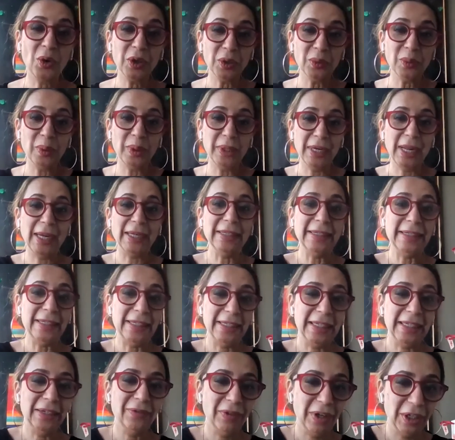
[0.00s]
So you were
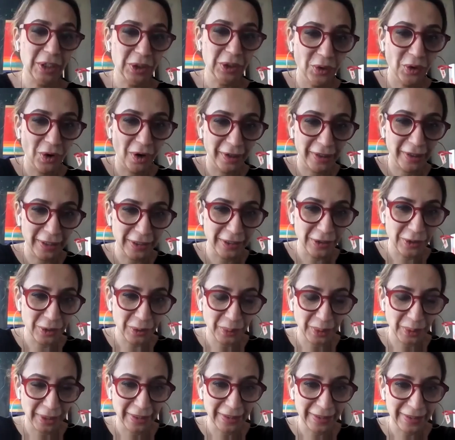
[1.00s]
19 when you got
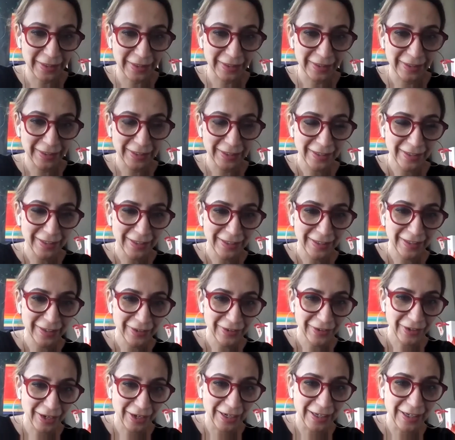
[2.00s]
into it,
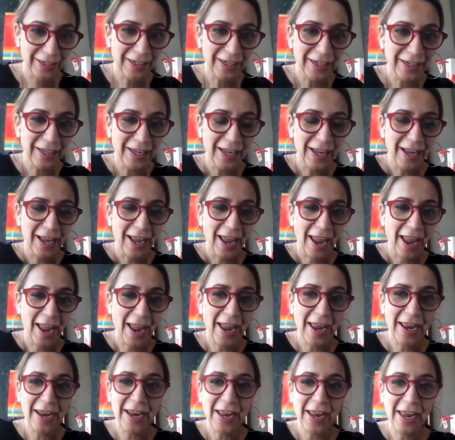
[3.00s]
right? Yes.
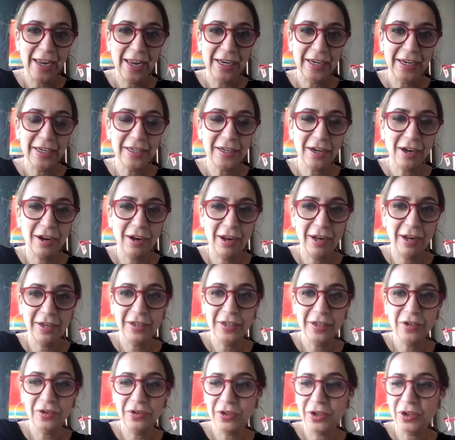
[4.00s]
And, and
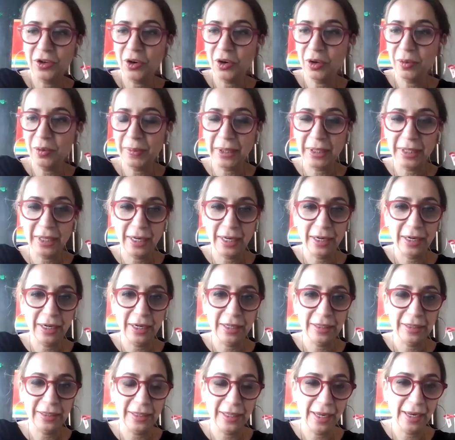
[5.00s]
and you told me
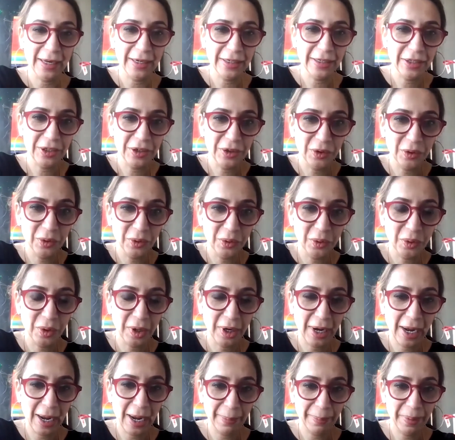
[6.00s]
that that
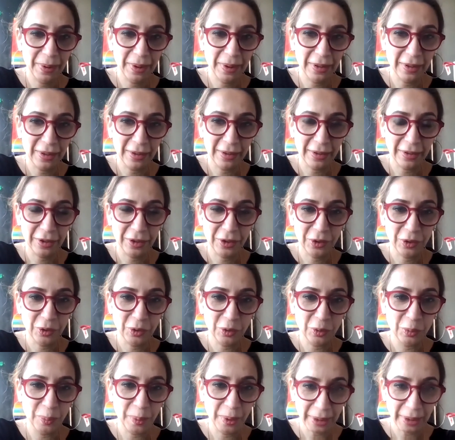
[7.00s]
you happened
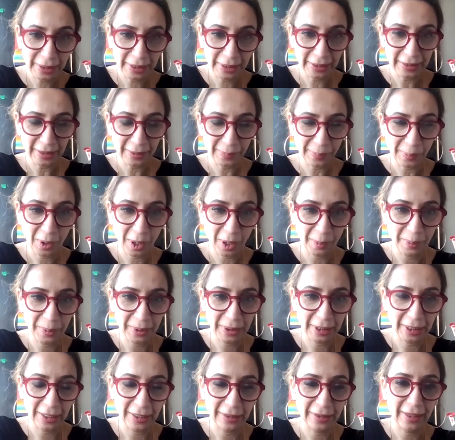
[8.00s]
to purchase a
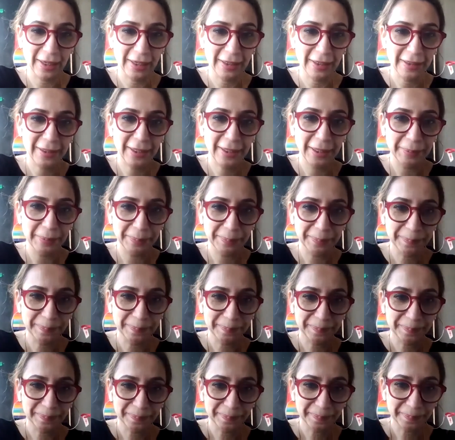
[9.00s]
property at that time.